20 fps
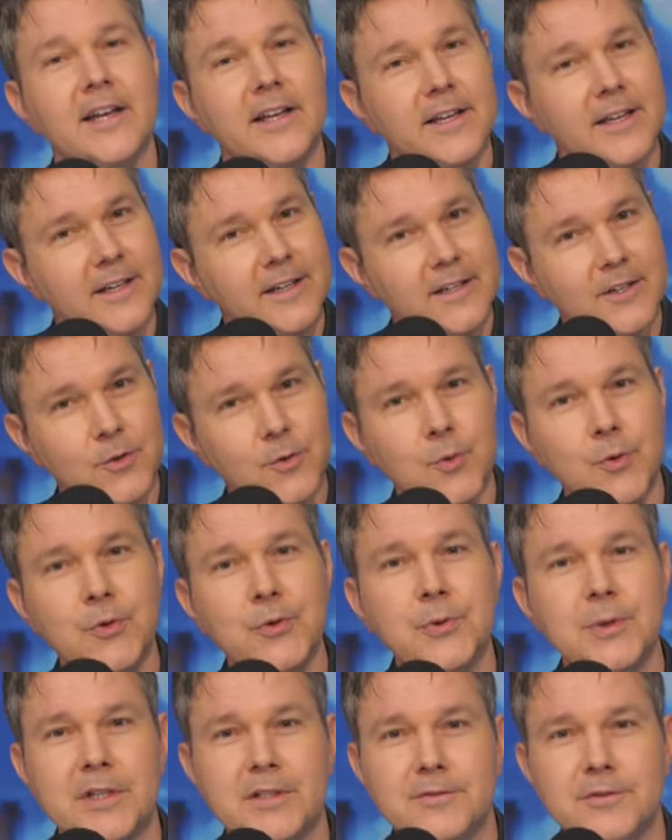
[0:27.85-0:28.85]
and a cool
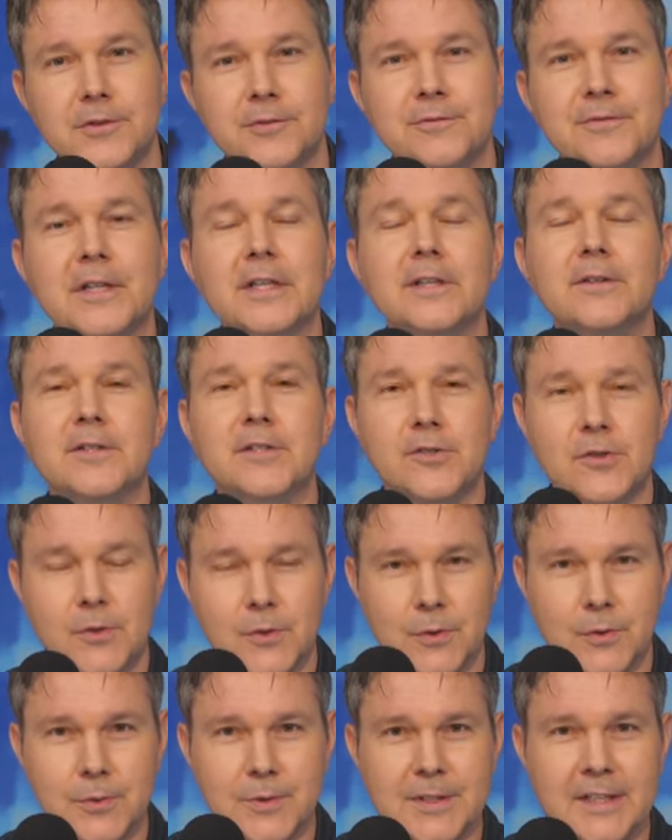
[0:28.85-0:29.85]
new interview very
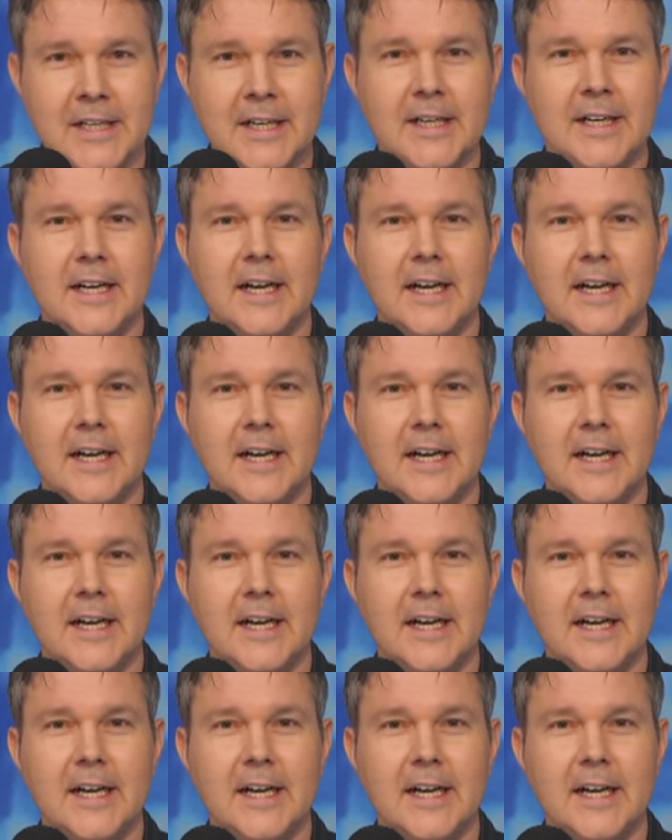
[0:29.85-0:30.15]
soon.